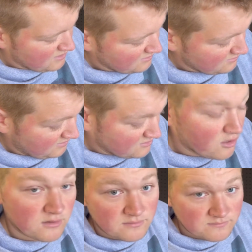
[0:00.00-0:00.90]
these
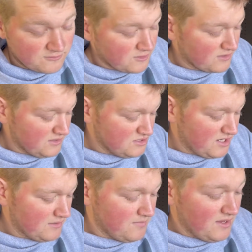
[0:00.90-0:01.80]
are vertically
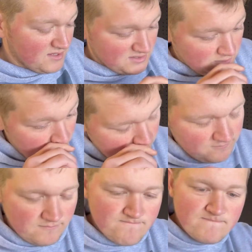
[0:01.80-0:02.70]
jigging baits, or
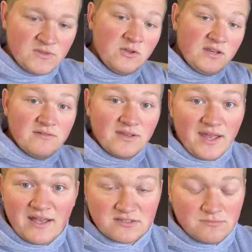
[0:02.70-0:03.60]
you can even
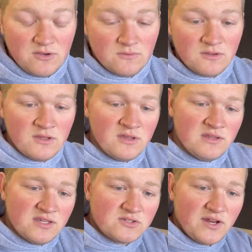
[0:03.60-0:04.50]
cast them out.
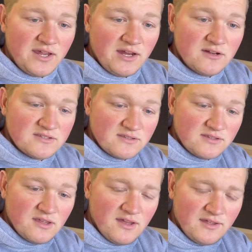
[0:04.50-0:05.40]
This right here is a
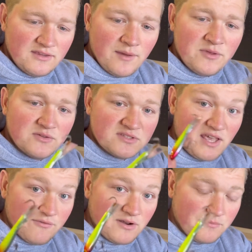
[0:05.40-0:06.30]

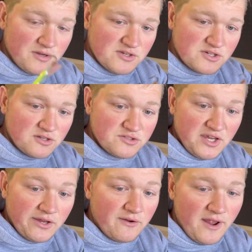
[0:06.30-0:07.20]
W7, I'm pretty sure,
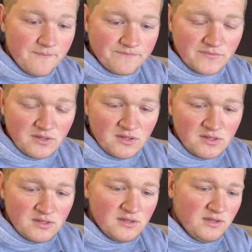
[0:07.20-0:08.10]
jigging wrap.
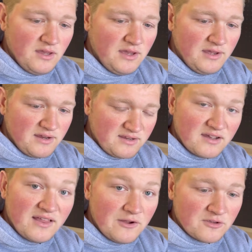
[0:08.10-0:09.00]
in
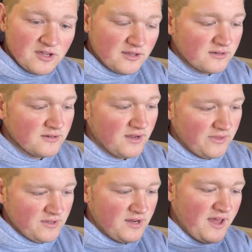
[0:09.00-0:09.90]
clown color, and
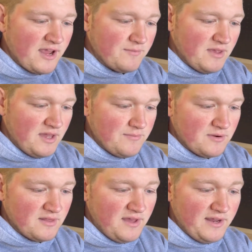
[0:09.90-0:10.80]
then an Acme
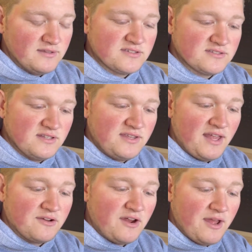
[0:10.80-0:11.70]
Hyperglide. This is a 10
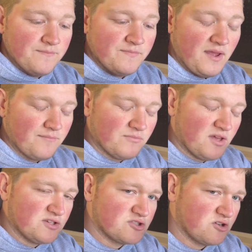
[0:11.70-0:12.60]
gram. I'm not
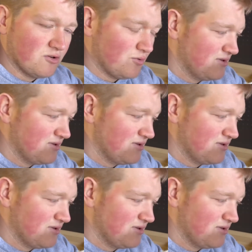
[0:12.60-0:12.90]
sure what